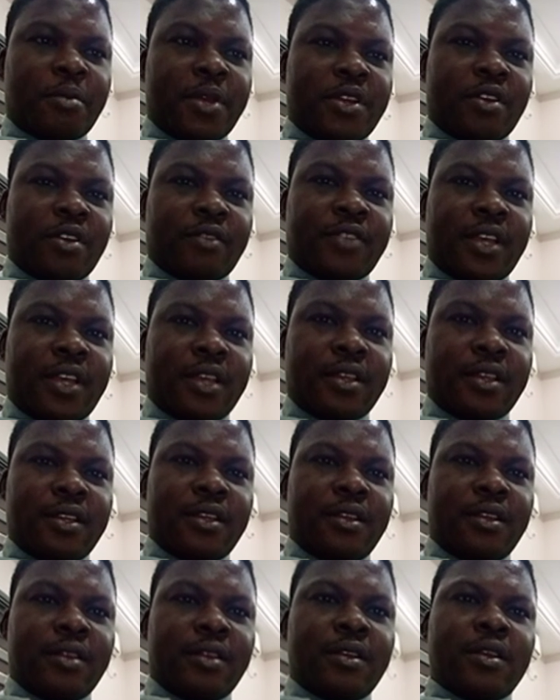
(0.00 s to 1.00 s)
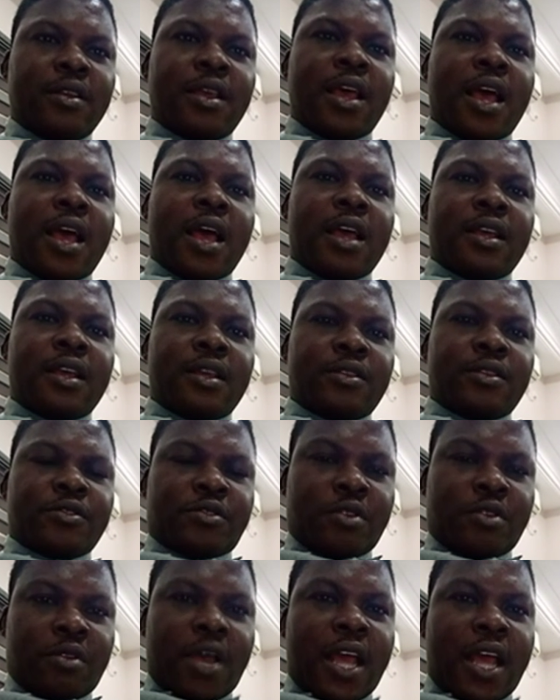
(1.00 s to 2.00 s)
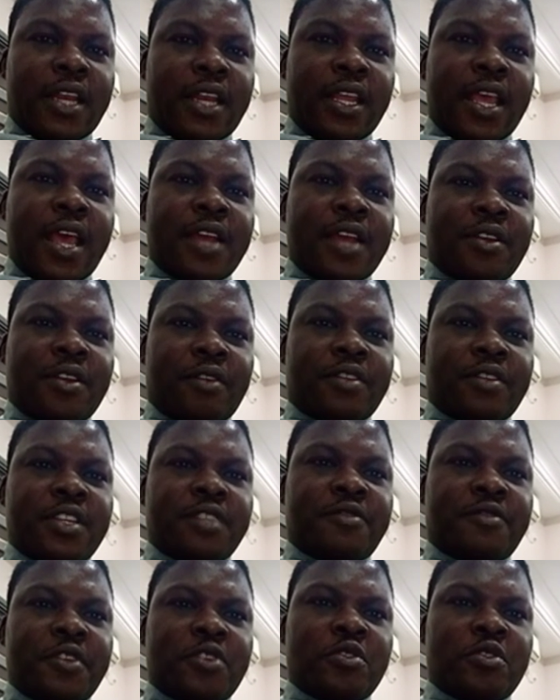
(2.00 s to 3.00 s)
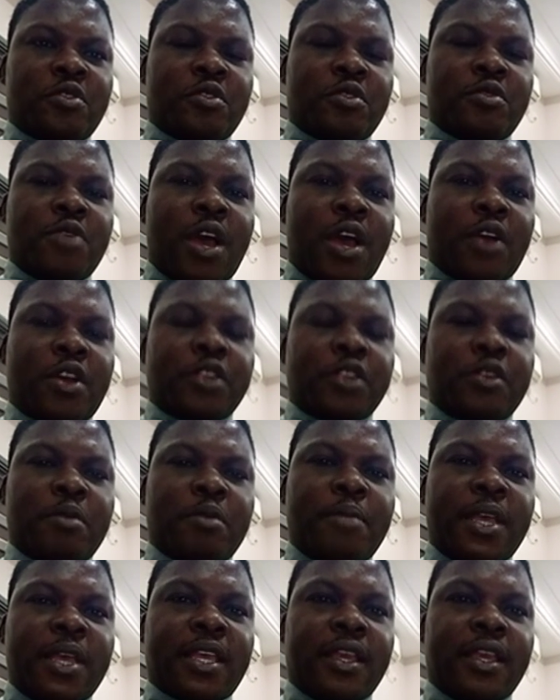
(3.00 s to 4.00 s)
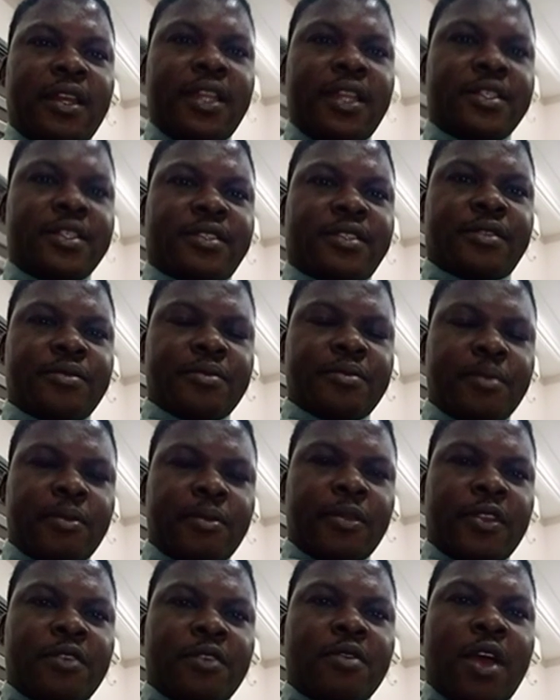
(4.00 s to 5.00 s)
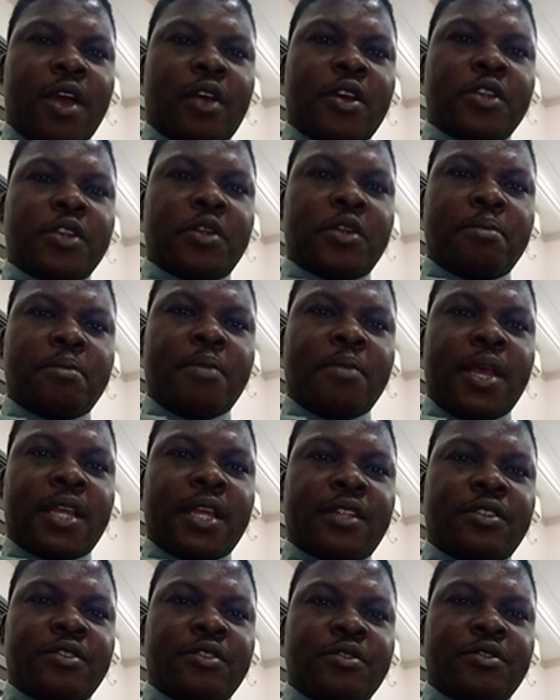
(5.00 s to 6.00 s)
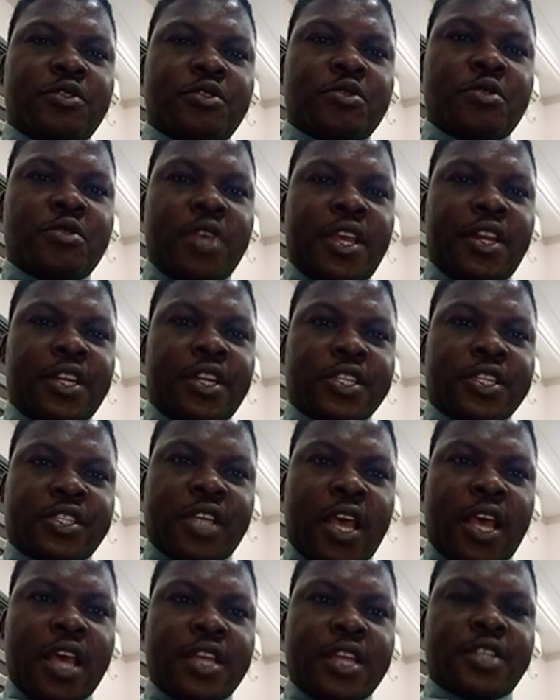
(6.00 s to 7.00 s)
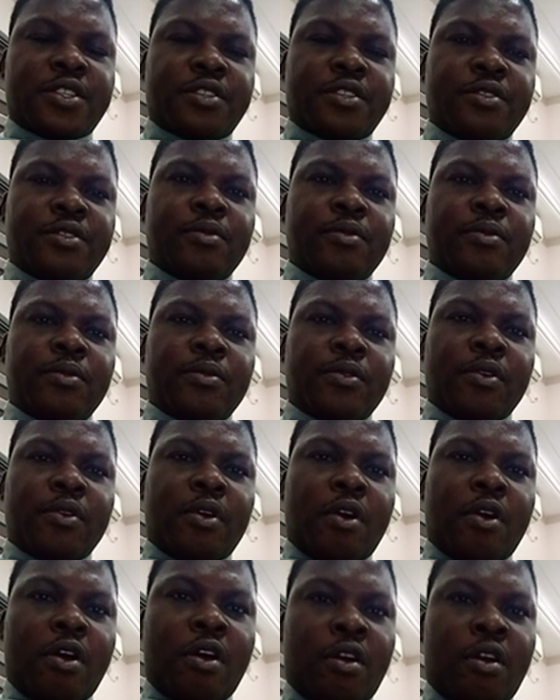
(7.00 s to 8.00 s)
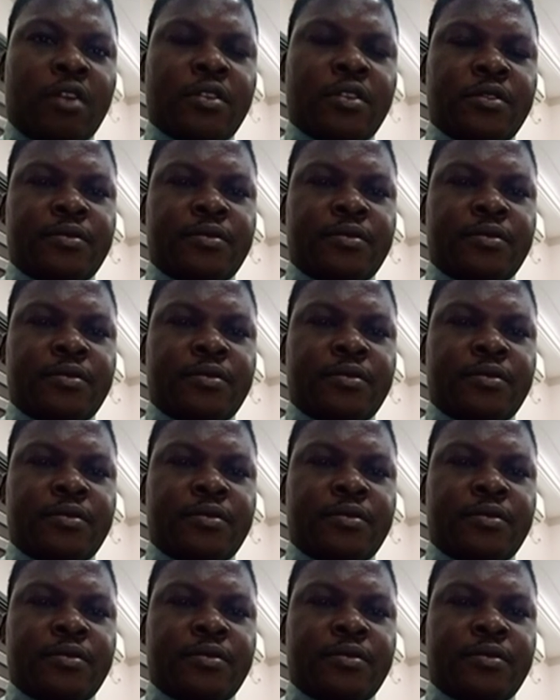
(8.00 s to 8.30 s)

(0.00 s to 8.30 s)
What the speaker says: of them. So at the end of this video, you are going to make a list. You are going to do a research on